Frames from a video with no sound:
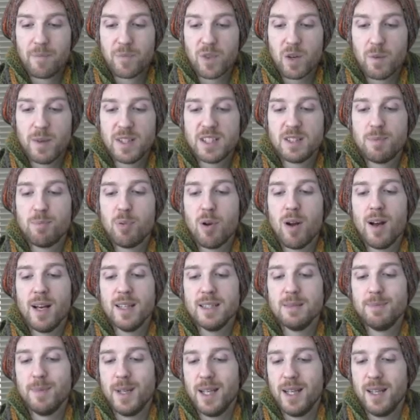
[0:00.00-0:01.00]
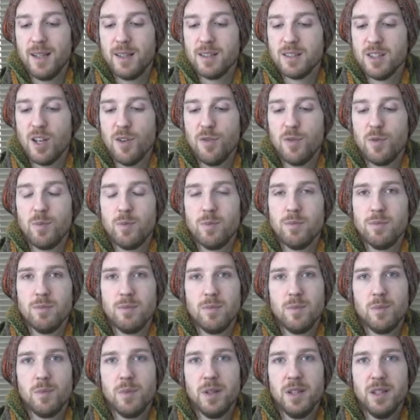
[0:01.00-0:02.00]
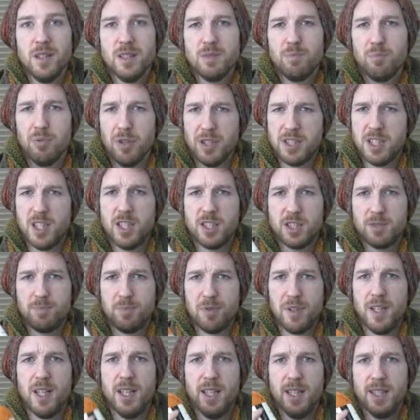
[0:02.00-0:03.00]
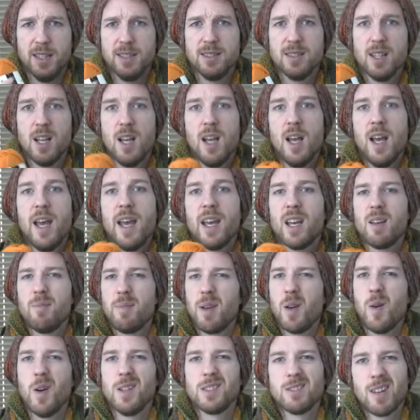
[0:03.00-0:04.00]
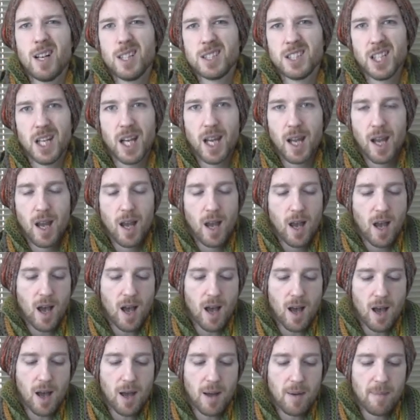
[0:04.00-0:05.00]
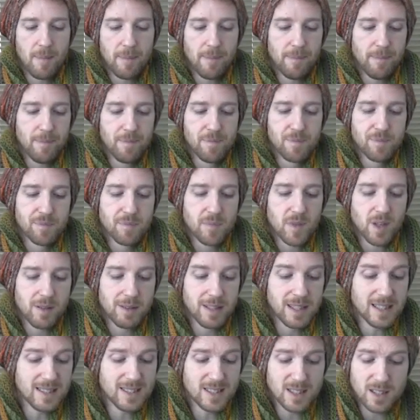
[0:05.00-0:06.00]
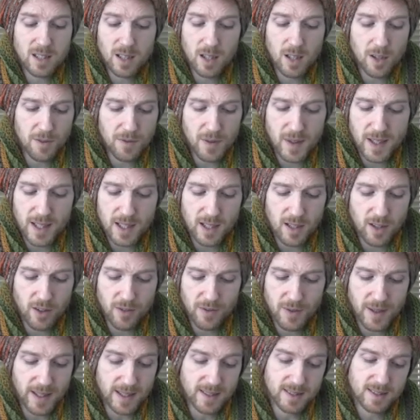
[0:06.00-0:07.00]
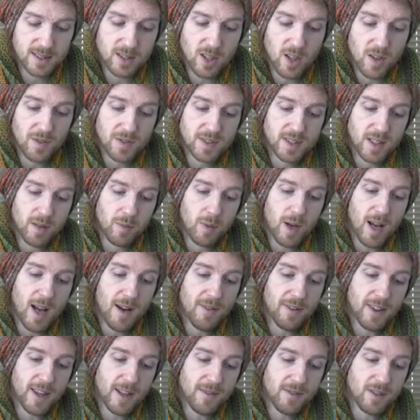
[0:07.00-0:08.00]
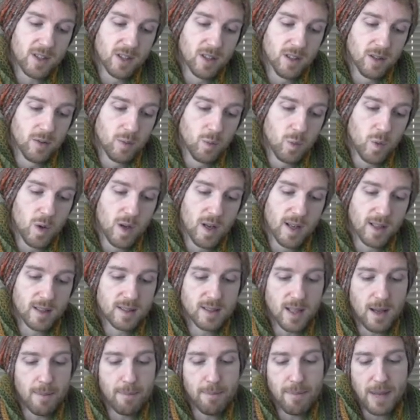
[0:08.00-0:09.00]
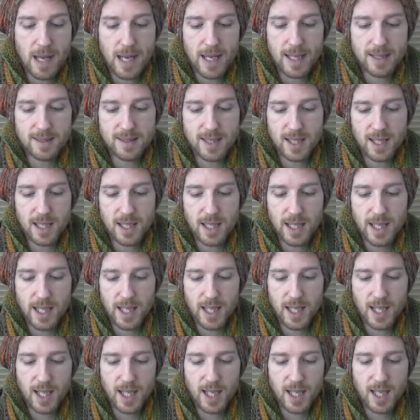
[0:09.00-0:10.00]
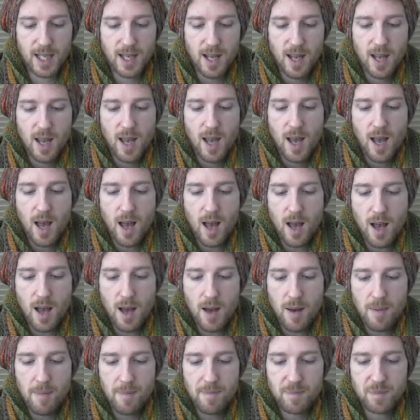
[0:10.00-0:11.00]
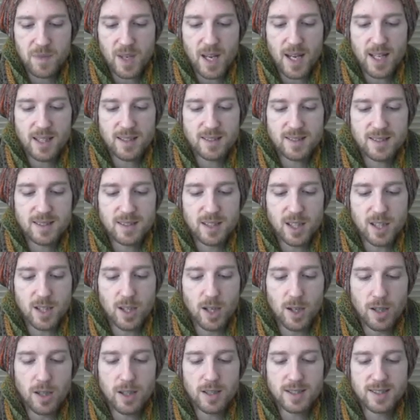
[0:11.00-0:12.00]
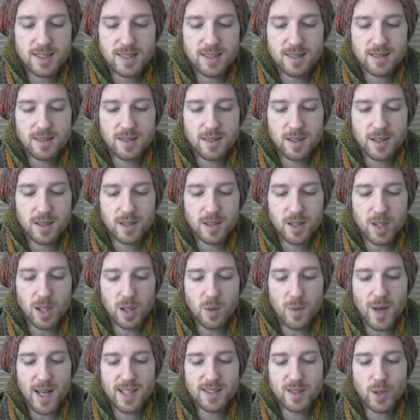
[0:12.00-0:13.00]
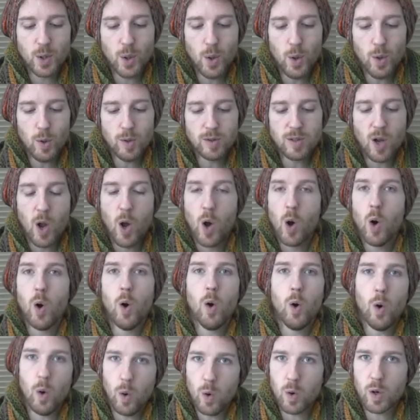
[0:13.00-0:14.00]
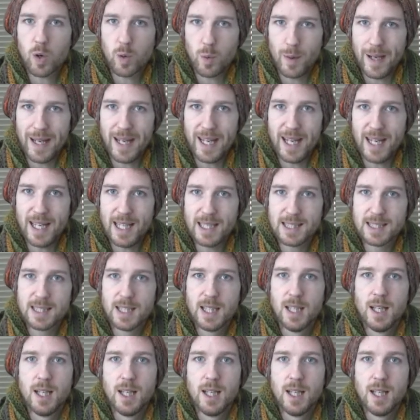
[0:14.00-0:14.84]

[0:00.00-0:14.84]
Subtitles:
which surprised me, because often when it's British breeds, it can be quite scratchy. But this is lovely and soft, so whatever they've done works amazingly. It's the colourway is called Hawkweed.